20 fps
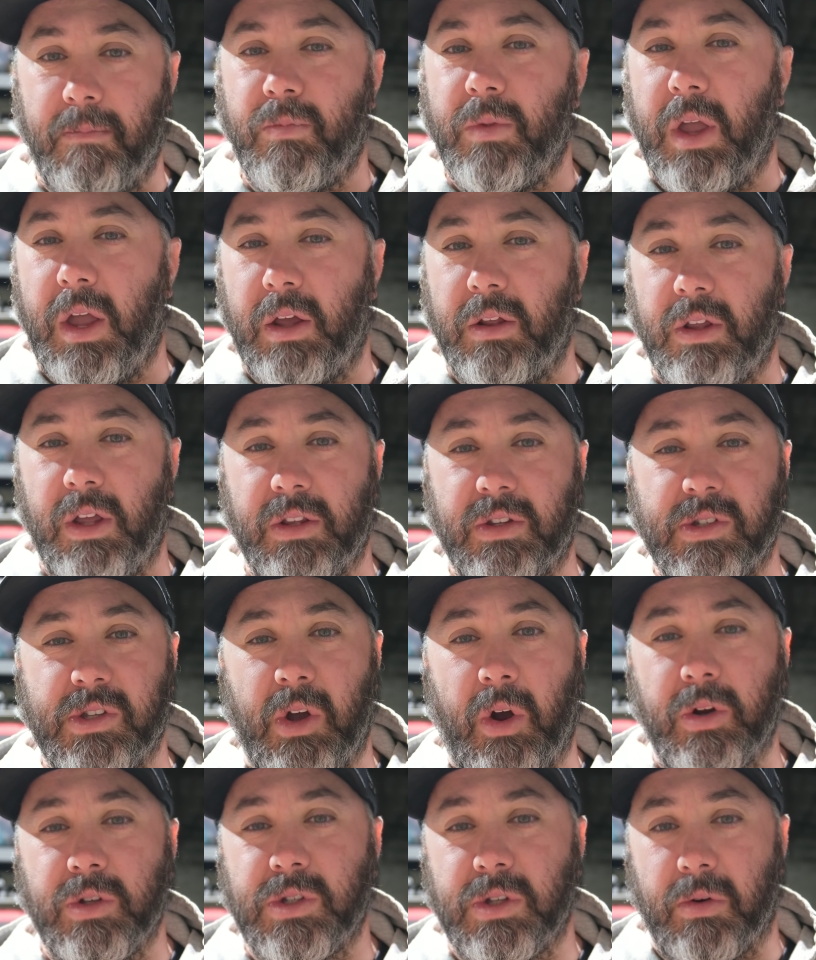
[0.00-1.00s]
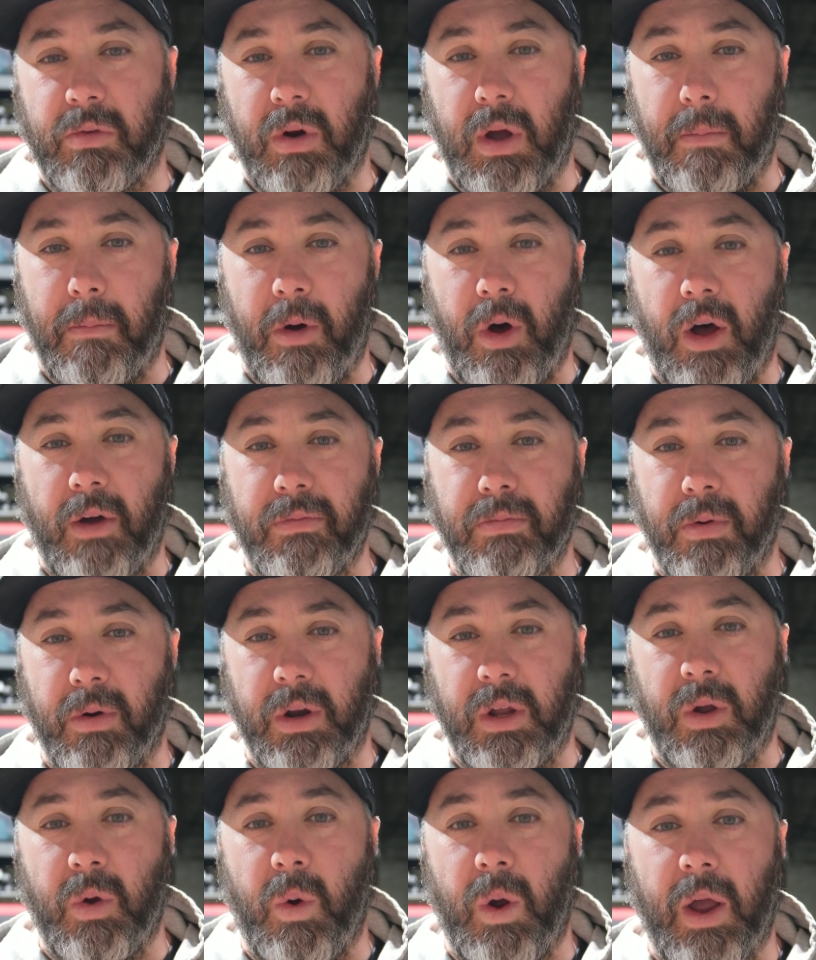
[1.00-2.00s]
it starts to rub off
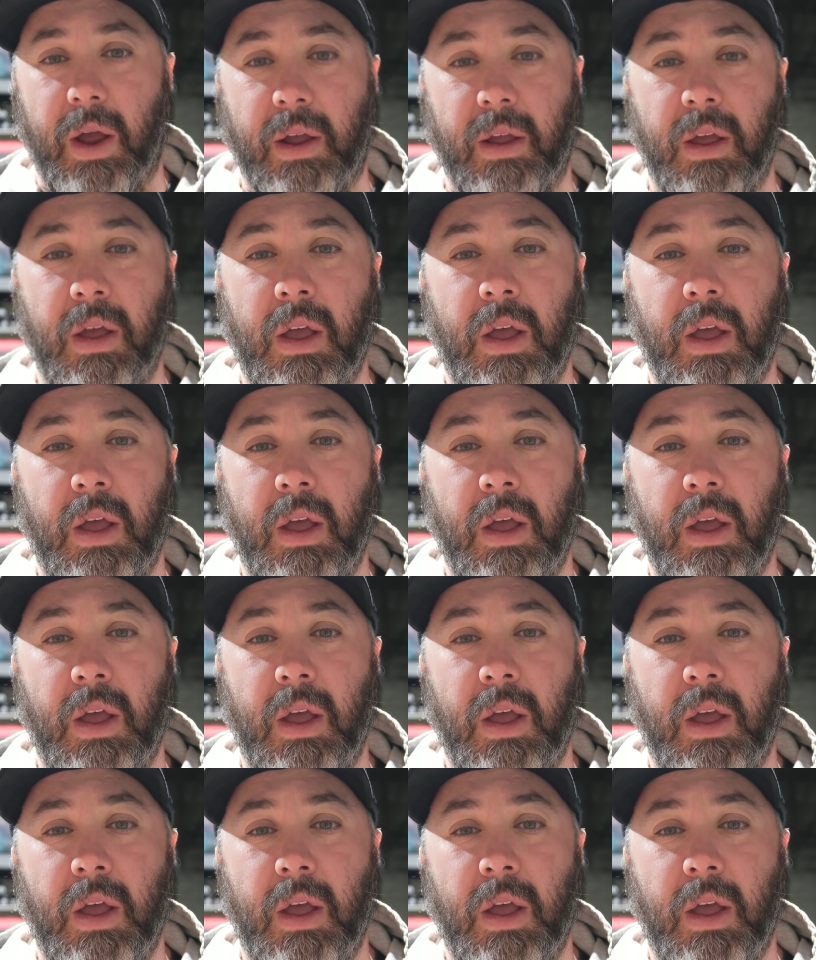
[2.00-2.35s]
pretty quick.